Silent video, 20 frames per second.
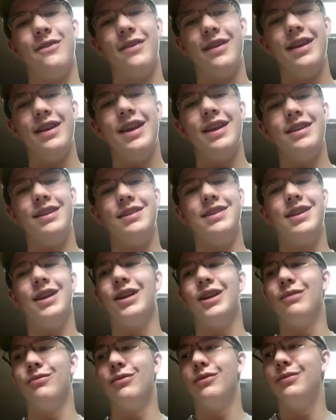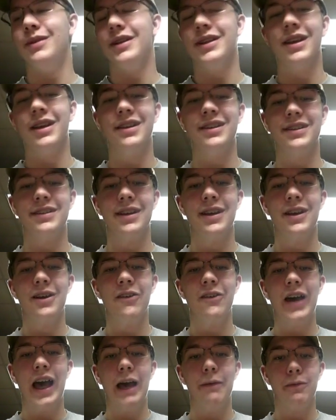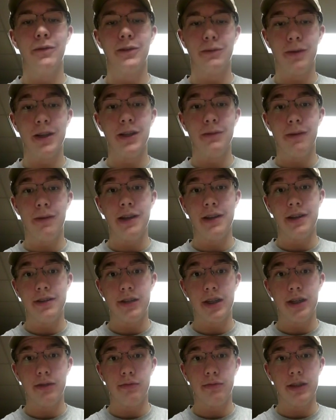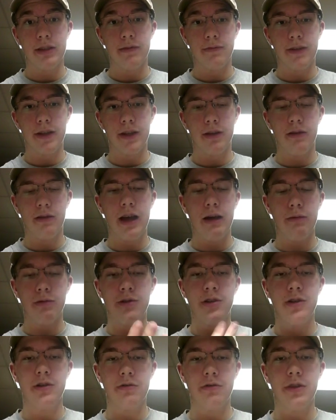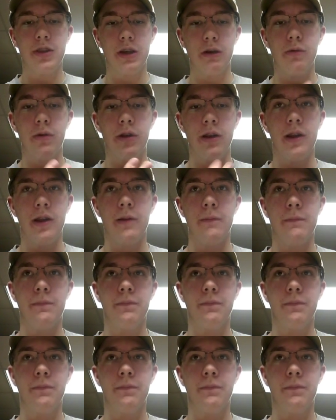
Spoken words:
I did terrible because what happened with the reason why I did terrible in that video, I was throwing